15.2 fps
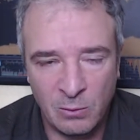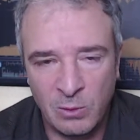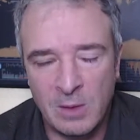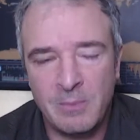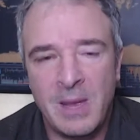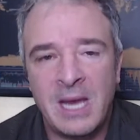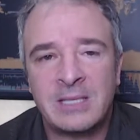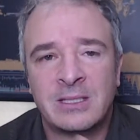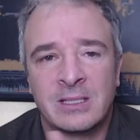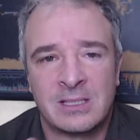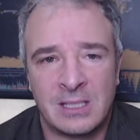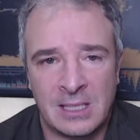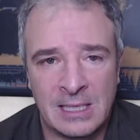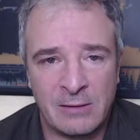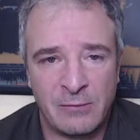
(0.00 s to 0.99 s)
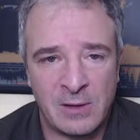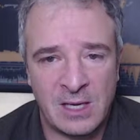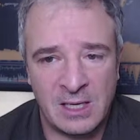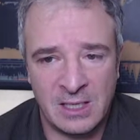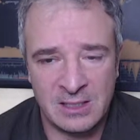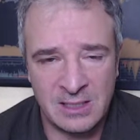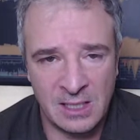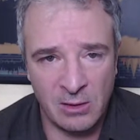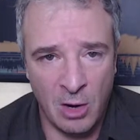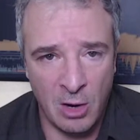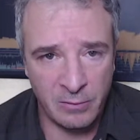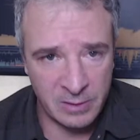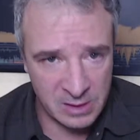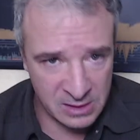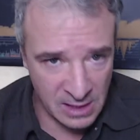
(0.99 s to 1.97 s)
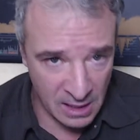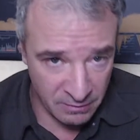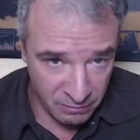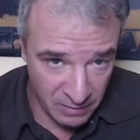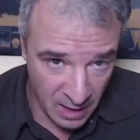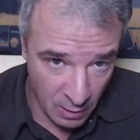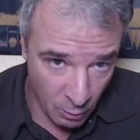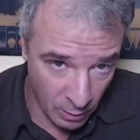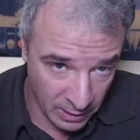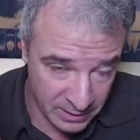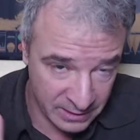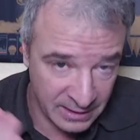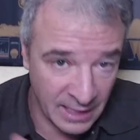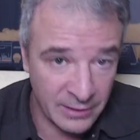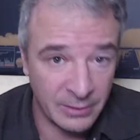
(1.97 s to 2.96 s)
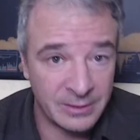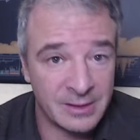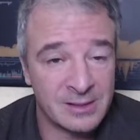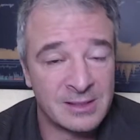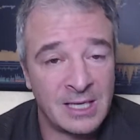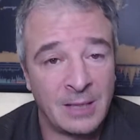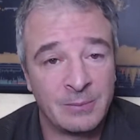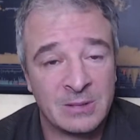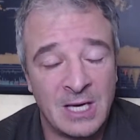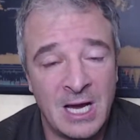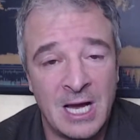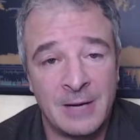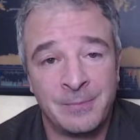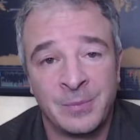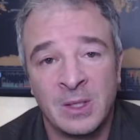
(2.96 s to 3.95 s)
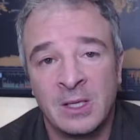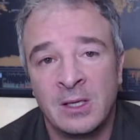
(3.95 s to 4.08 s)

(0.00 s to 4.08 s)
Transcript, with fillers: What makes it significant is that all of a sudden they work together at the same time.